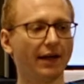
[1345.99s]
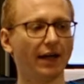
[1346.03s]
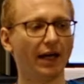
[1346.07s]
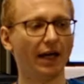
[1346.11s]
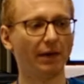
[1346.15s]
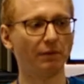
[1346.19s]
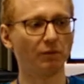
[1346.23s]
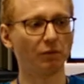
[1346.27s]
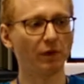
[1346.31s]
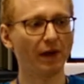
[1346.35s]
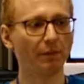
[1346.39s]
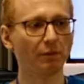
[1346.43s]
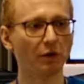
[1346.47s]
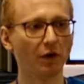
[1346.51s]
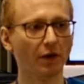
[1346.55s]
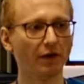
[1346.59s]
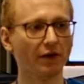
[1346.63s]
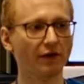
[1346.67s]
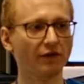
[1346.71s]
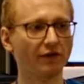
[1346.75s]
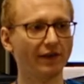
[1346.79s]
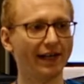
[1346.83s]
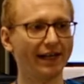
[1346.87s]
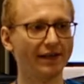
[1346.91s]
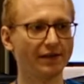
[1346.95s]
Um, web
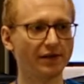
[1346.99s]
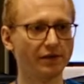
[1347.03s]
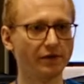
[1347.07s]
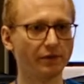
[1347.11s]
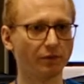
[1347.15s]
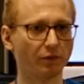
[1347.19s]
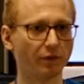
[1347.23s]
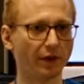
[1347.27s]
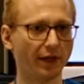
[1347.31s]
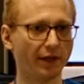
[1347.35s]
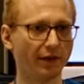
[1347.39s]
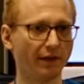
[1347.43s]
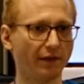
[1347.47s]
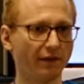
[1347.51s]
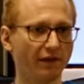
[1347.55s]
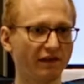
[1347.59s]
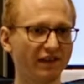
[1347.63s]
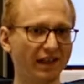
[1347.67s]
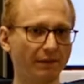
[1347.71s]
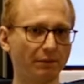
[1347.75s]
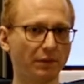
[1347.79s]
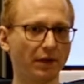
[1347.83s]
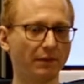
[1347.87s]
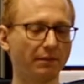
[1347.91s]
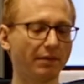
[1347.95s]
workers let you run
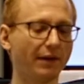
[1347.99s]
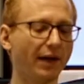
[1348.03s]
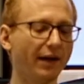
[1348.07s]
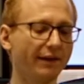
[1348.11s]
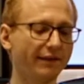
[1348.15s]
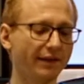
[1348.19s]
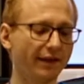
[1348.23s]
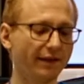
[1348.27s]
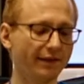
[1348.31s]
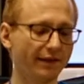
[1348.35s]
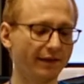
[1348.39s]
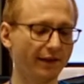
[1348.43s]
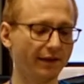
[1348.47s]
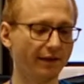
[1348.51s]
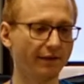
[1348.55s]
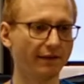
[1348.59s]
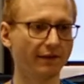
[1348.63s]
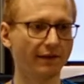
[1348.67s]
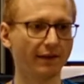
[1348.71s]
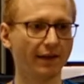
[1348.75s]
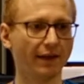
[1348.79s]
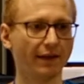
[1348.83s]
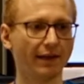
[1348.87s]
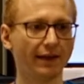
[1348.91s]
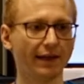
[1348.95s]
separate
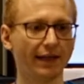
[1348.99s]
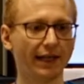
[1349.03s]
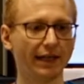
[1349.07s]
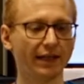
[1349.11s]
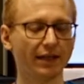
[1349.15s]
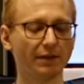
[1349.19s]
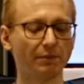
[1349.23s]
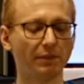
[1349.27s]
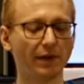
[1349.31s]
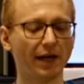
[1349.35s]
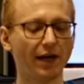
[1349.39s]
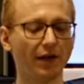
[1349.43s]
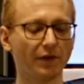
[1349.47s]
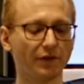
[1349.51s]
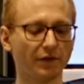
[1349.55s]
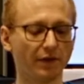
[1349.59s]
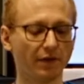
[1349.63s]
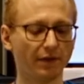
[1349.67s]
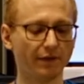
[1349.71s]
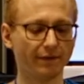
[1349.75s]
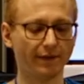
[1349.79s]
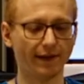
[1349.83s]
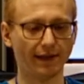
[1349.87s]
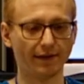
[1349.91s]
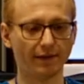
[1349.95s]
processes in the
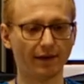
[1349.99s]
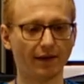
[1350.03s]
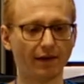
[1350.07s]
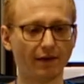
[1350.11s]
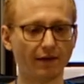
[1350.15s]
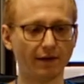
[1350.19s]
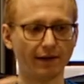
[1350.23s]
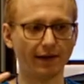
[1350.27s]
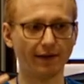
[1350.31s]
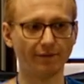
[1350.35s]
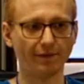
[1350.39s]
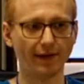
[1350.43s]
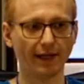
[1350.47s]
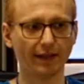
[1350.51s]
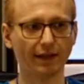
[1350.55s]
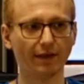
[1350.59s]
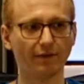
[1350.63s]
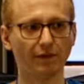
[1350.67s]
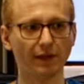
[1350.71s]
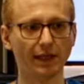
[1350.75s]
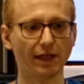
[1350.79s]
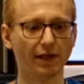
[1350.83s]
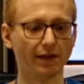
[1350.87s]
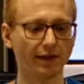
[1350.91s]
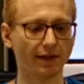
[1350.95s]
browser that are
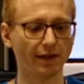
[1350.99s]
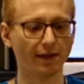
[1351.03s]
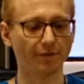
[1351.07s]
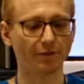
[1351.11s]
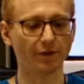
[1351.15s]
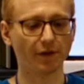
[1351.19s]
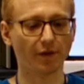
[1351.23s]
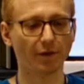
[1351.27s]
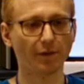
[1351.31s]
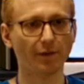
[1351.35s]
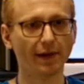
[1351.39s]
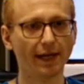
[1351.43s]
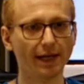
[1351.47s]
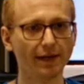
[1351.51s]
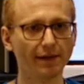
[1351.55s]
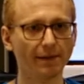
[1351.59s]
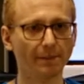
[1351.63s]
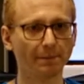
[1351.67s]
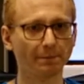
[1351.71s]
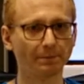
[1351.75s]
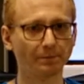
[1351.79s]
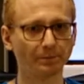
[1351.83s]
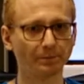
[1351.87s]
effectively on a different thread,